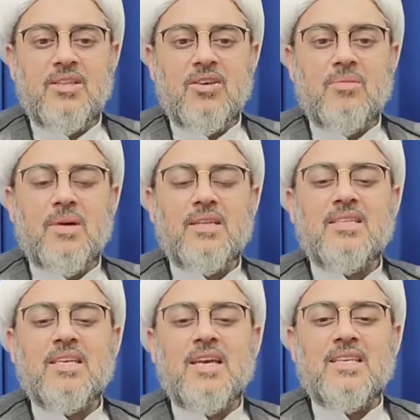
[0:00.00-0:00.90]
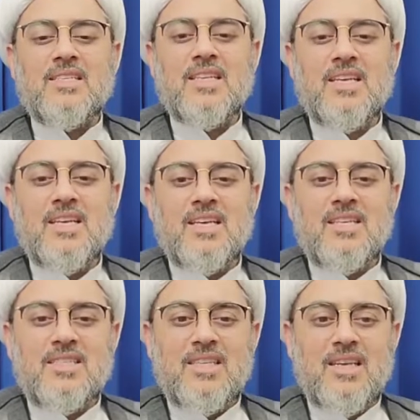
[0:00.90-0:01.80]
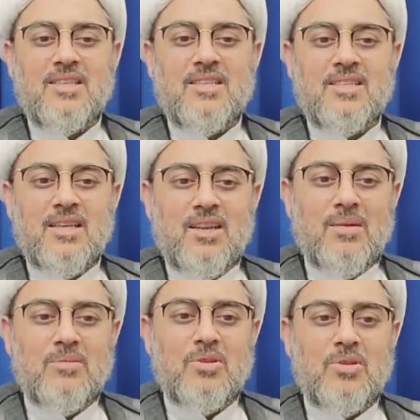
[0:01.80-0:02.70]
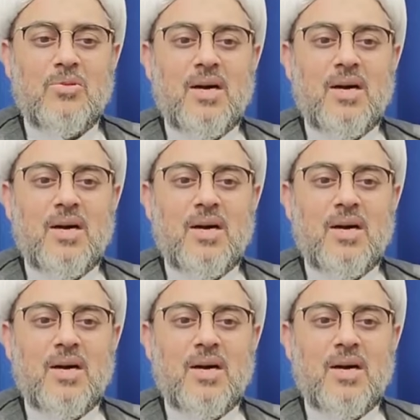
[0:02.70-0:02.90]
the Almighty has sent salam to you.